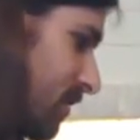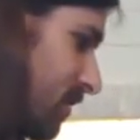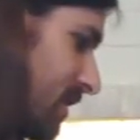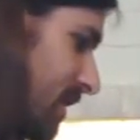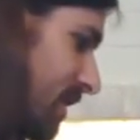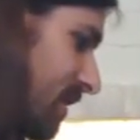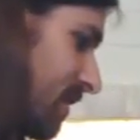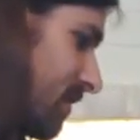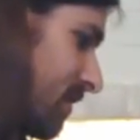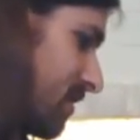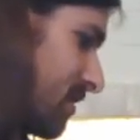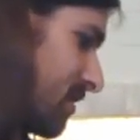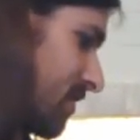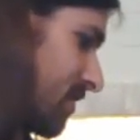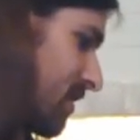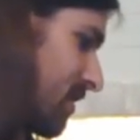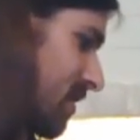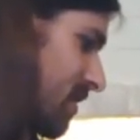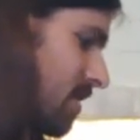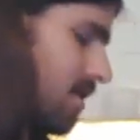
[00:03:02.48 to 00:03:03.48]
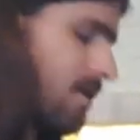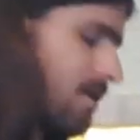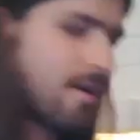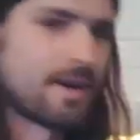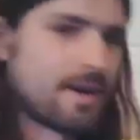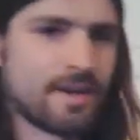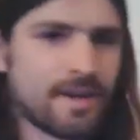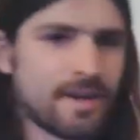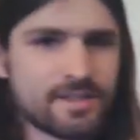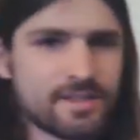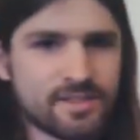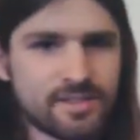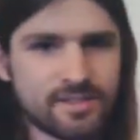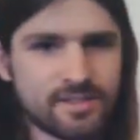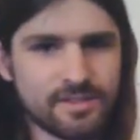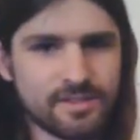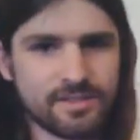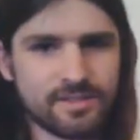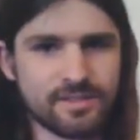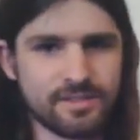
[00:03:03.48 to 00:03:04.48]
ridiculous. All right,
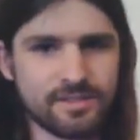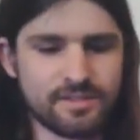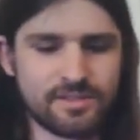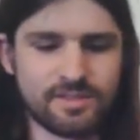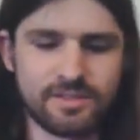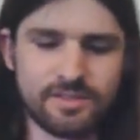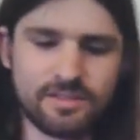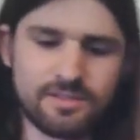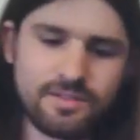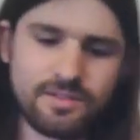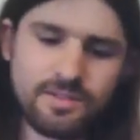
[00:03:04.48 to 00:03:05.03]
next is